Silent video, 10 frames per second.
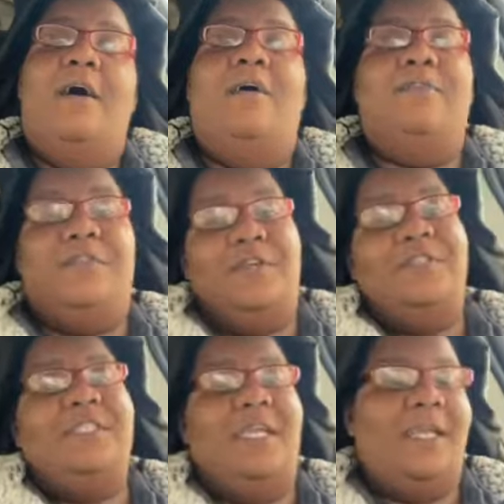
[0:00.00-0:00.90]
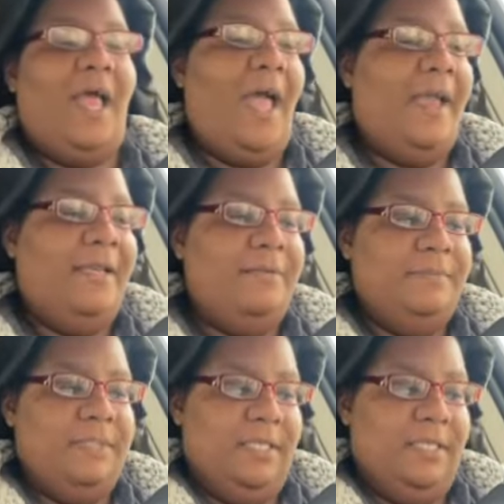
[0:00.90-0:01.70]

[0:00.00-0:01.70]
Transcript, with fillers: on 13 items.